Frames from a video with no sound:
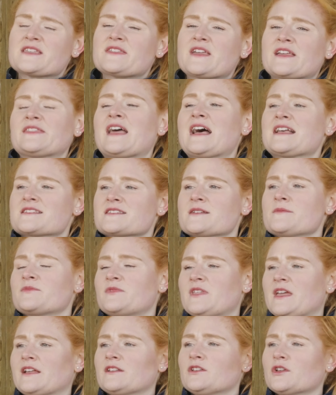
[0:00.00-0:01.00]
I think that's
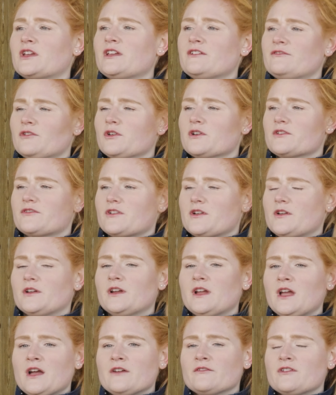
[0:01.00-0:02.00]
something looking forward
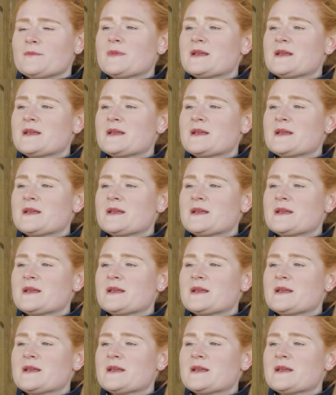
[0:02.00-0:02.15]
for